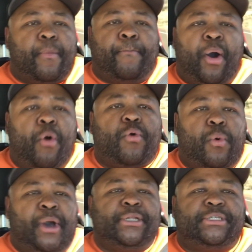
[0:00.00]
bulk
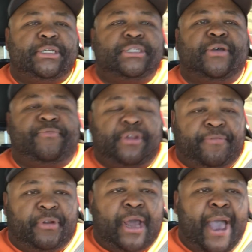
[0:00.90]
quantities of
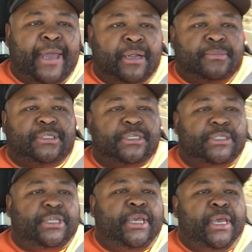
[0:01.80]
different items to
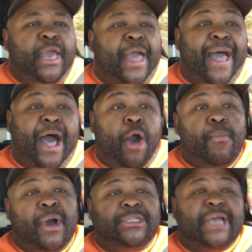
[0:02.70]
see how
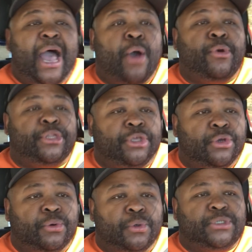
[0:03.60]
much I would
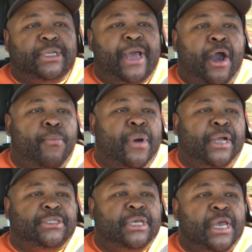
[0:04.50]
use and how
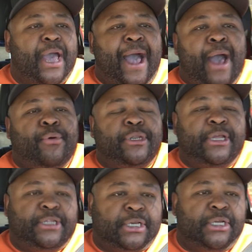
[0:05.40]
much I would
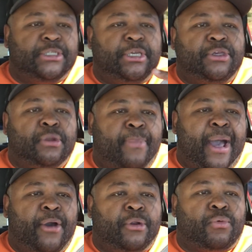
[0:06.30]
need to continue to
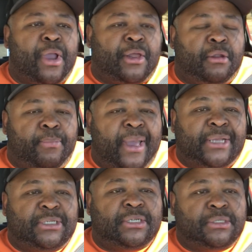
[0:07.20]
buy on a regular
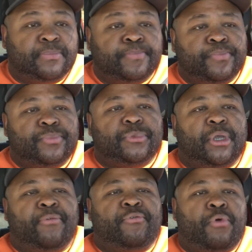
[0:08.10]
basis.
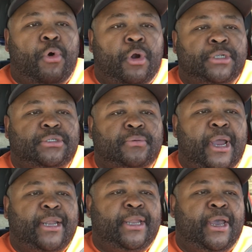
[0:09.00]
Of course,
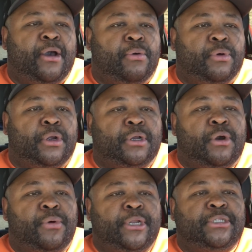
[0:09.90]
right now we're
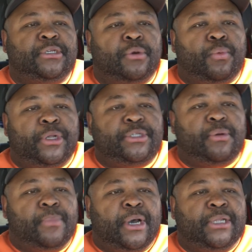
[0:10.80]
going into the winter
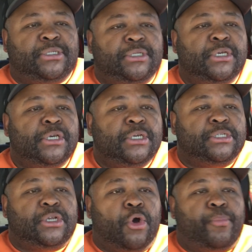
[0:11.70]
months,
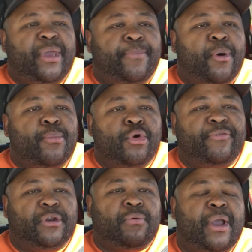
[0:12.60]
so people
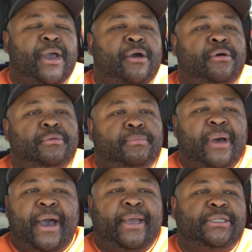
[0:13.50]
moving around,
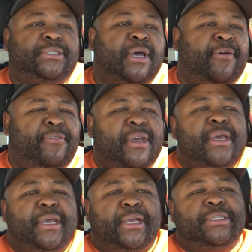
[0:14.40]
buying stuff
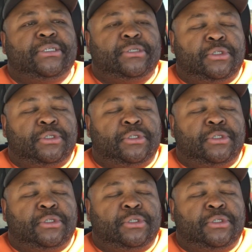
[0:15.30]
is